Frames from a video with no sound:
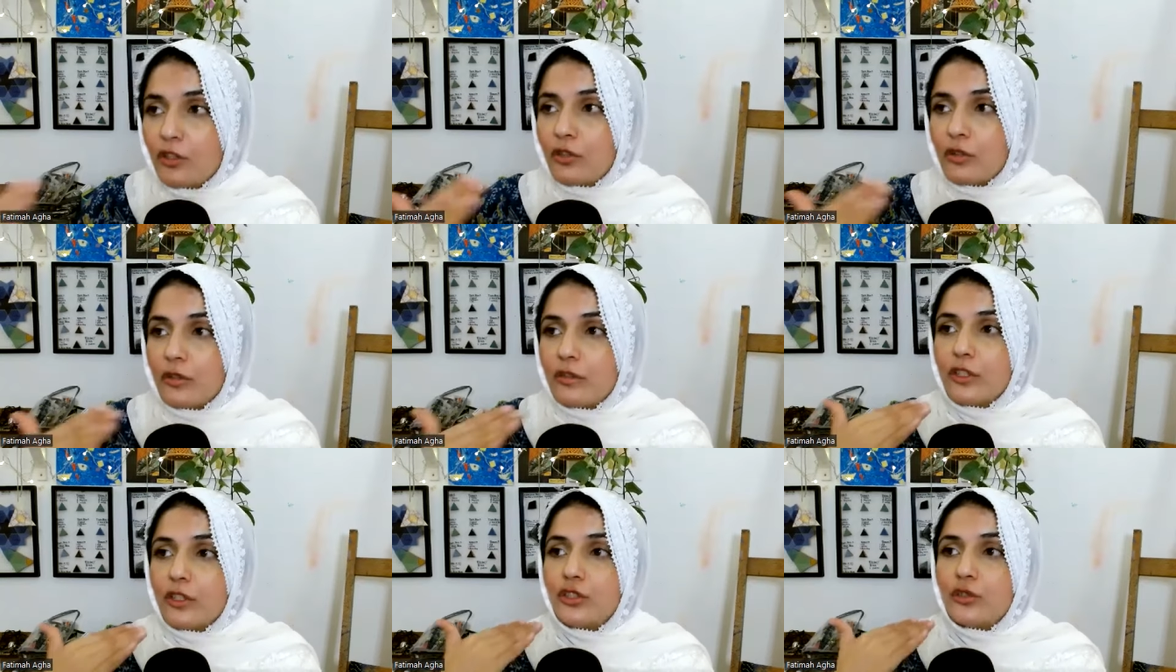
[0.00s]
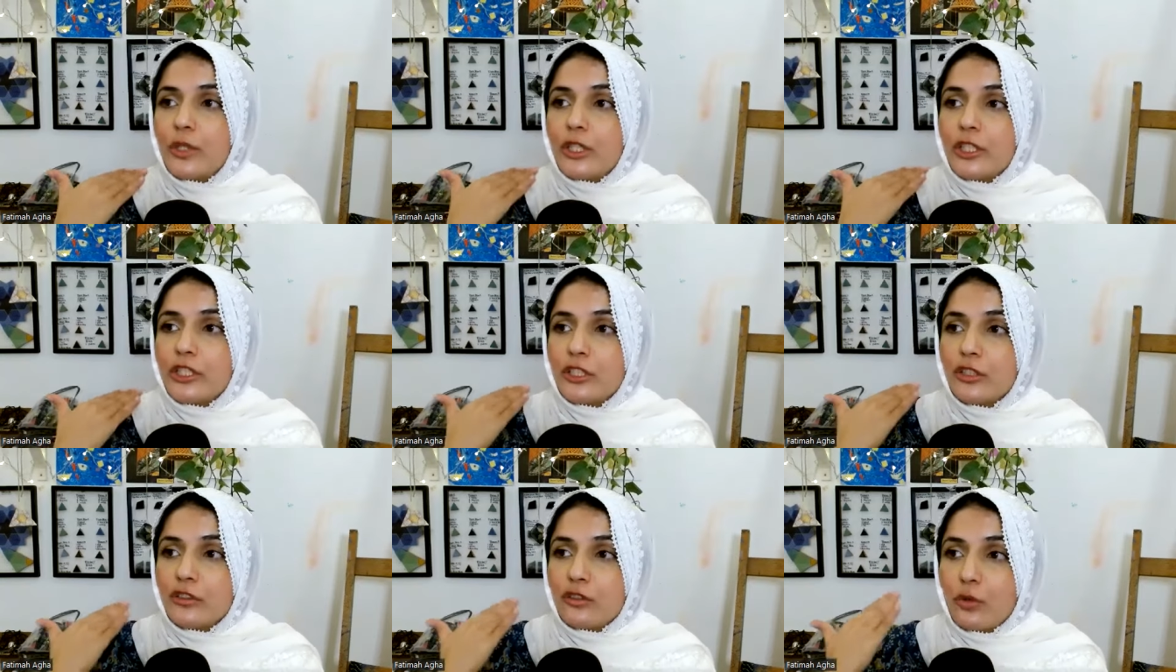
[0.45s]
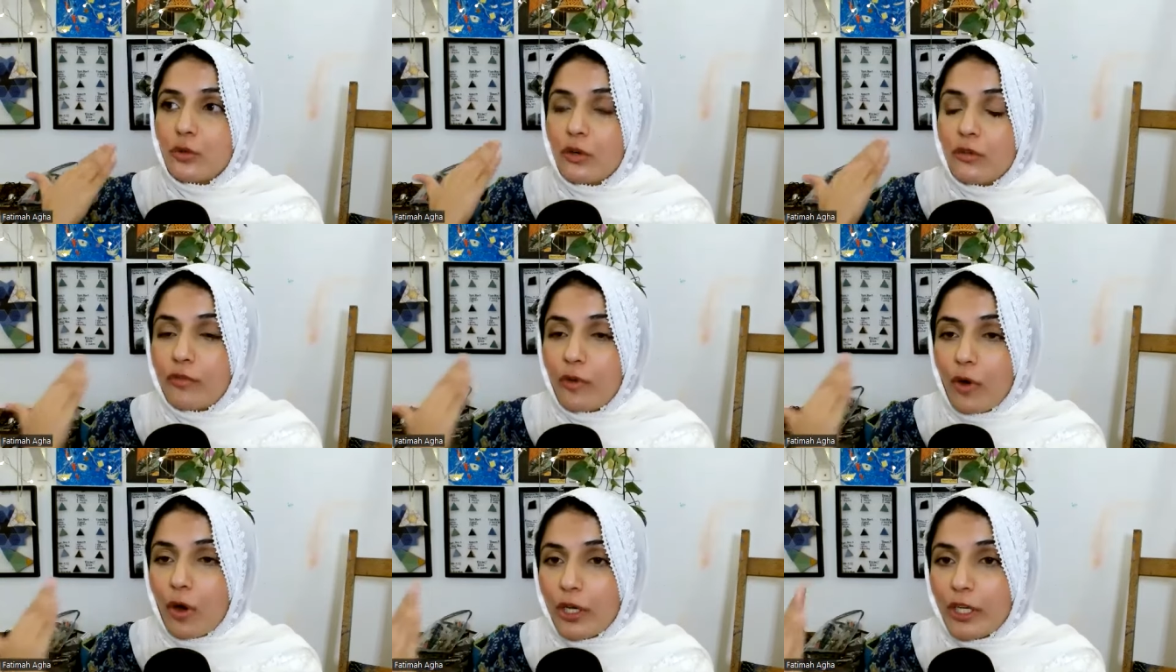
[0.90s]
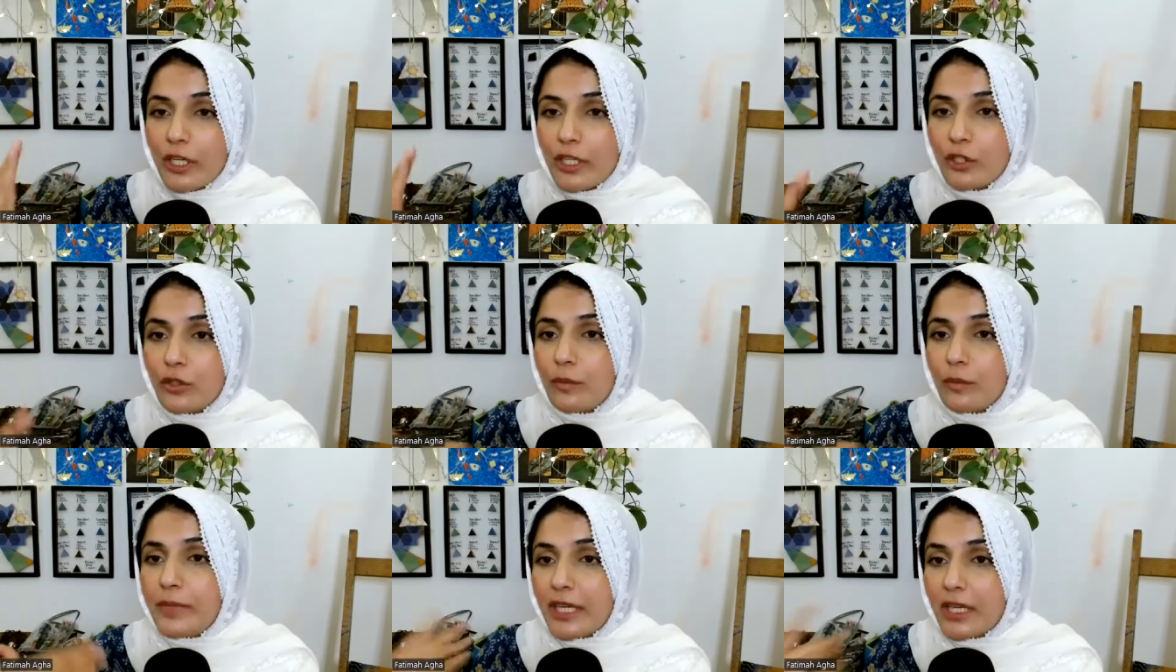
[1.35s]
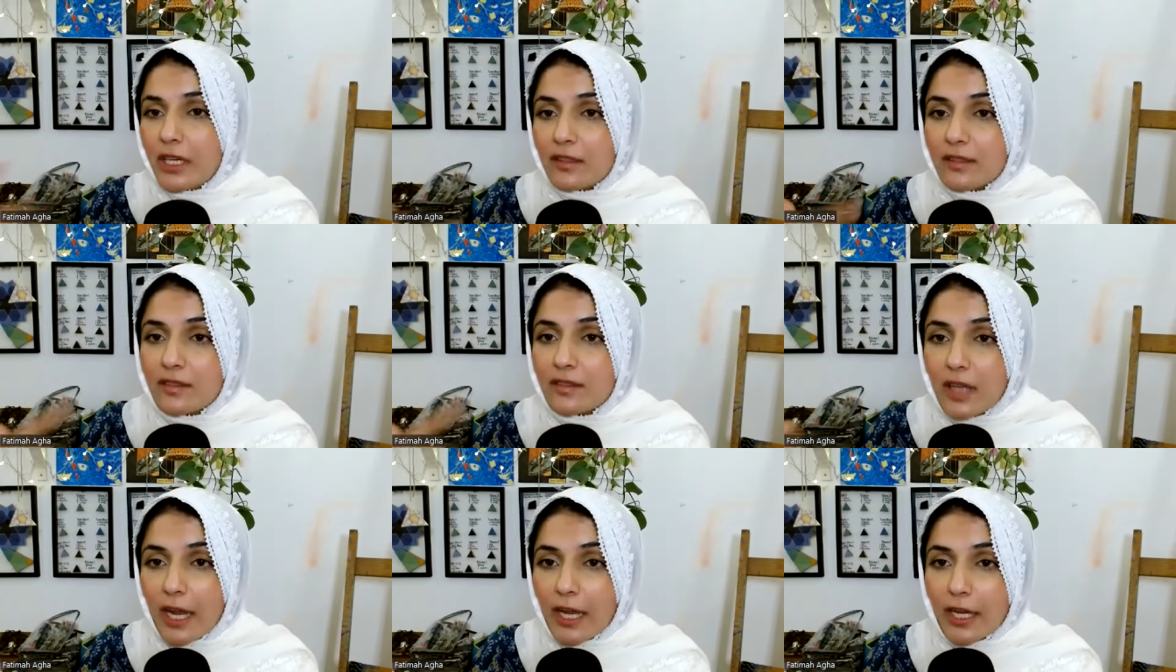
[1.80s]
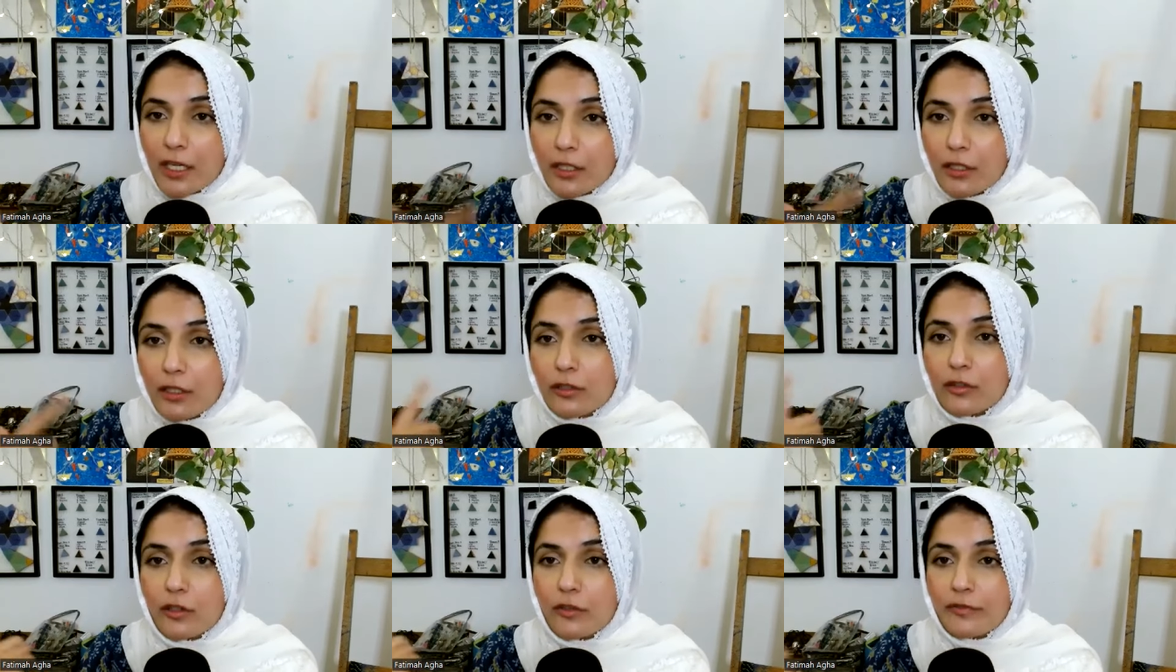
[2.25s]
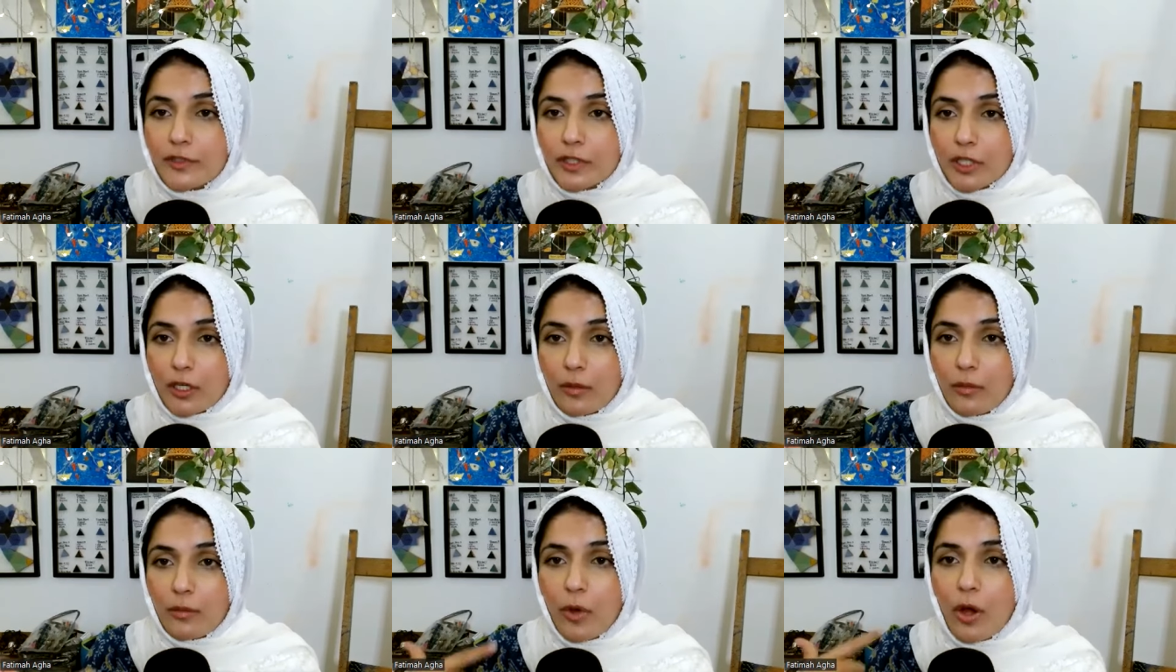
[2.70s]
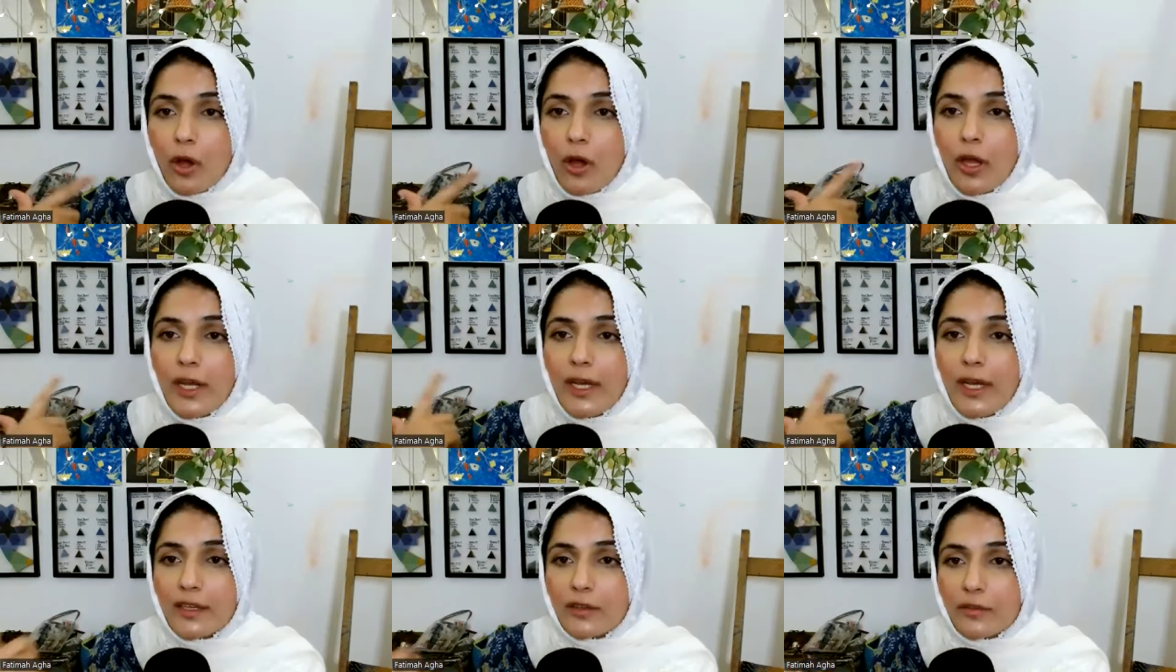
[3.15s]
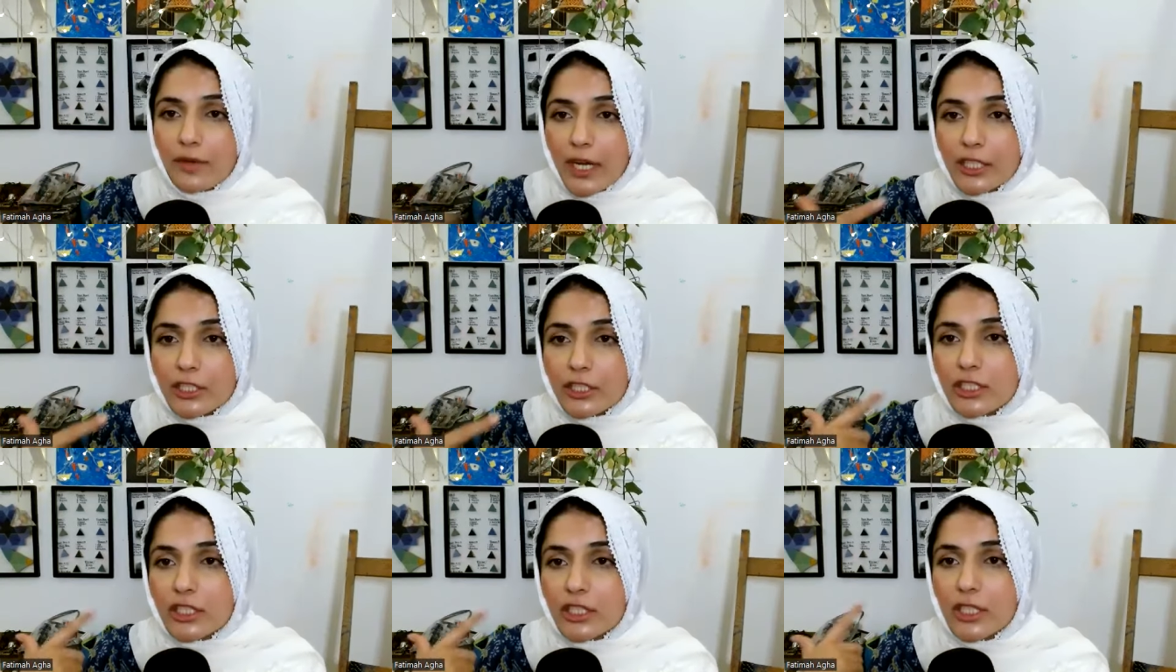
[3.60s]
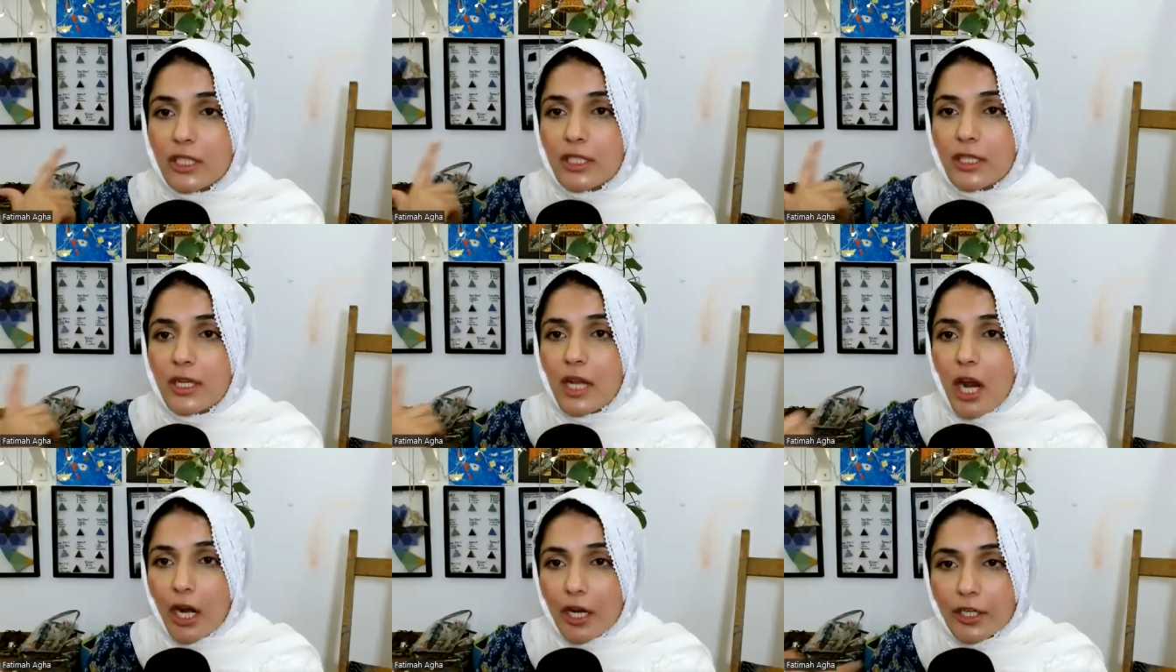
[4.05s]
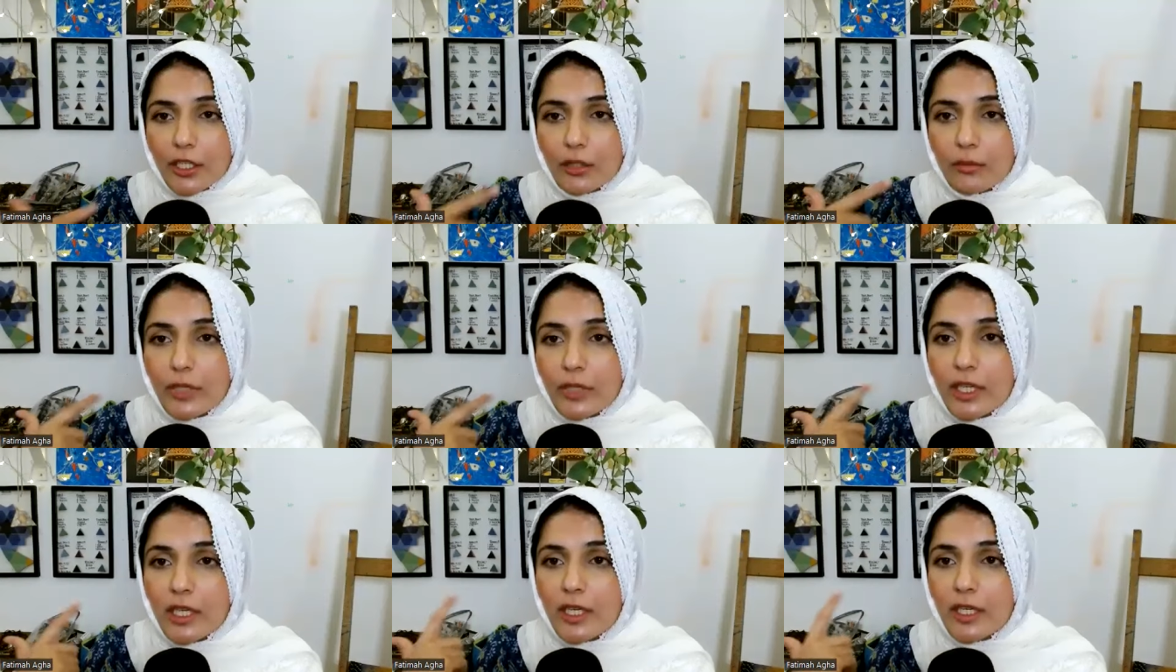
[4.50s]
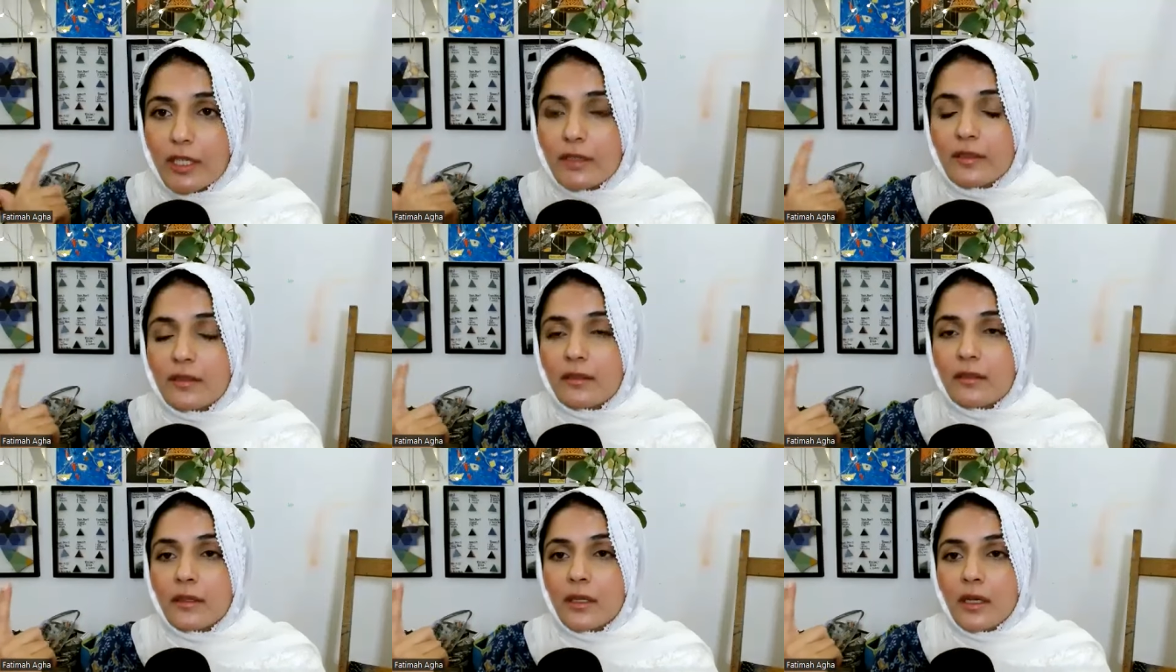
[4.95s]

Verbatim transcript: so situations don't fall into bigger cycles of turmoil aggression arguments